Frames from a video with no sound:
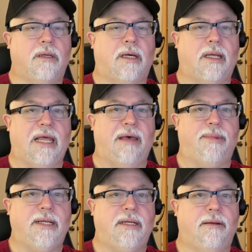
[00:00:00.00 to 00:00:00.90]

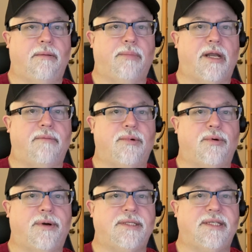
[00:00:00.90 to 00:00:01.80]
laminated bottom
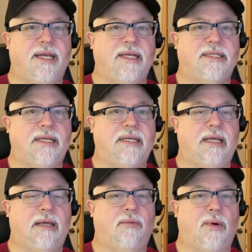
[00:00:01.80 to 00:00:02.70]
boards, they tend to
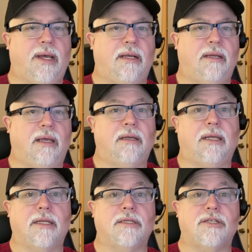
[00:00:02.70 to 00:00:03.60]
get wet and
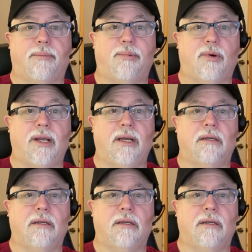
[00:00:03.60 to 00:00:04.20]
can separate